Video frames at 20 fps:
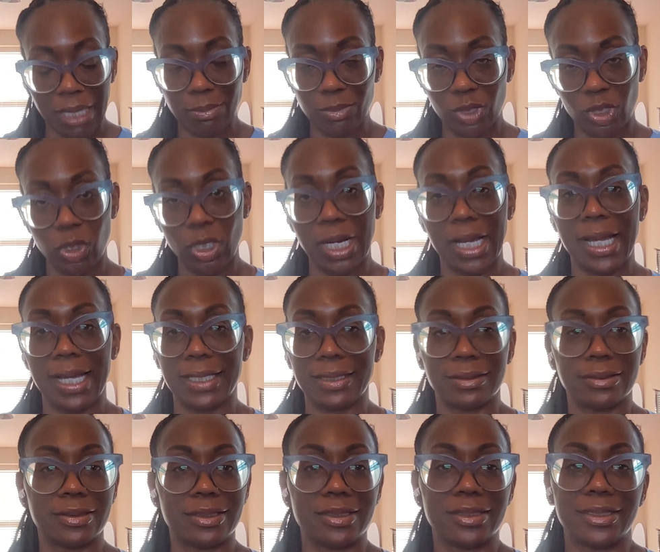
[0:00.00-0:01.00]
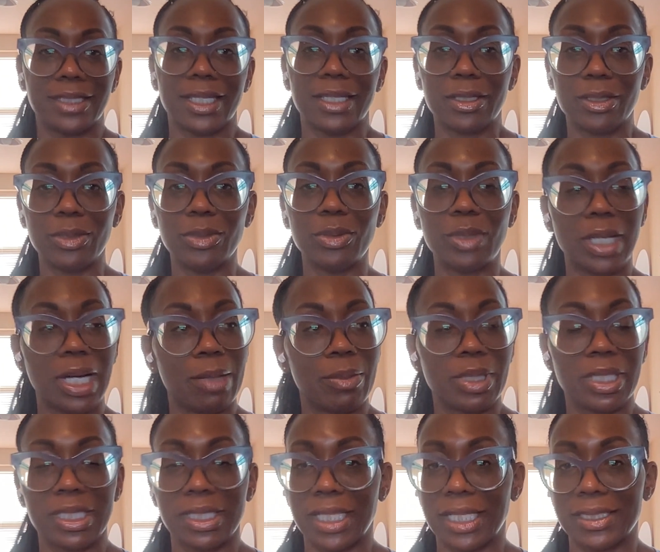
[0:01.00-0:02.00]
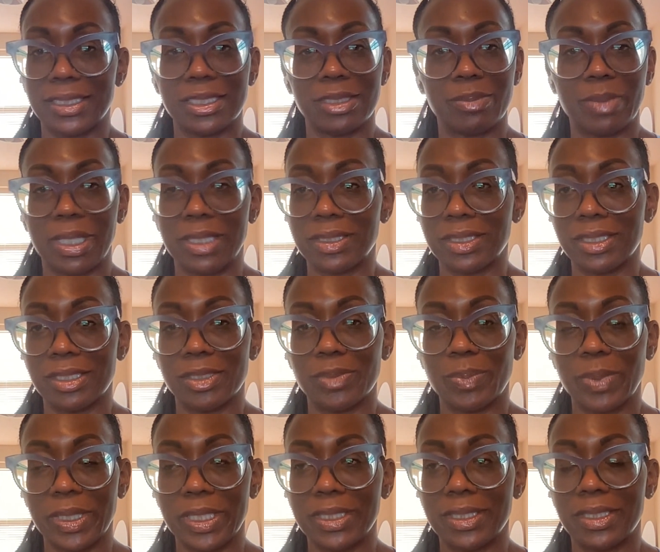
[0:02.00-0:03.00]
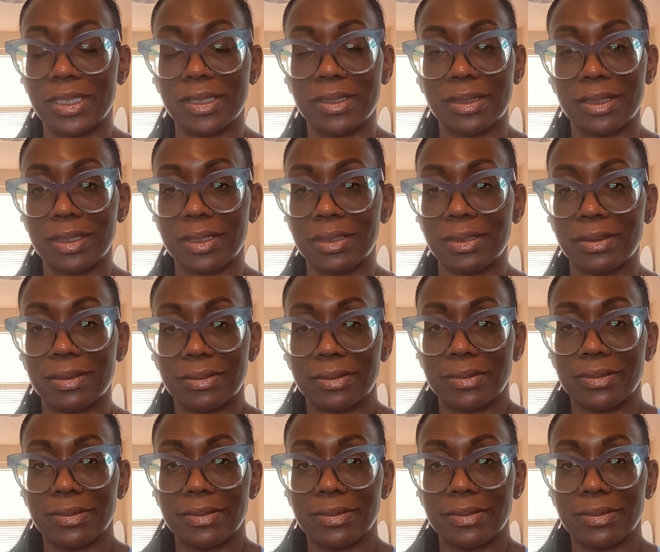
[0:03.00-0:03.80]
I'm trying to stay cool, calm, and collected about this, but the, the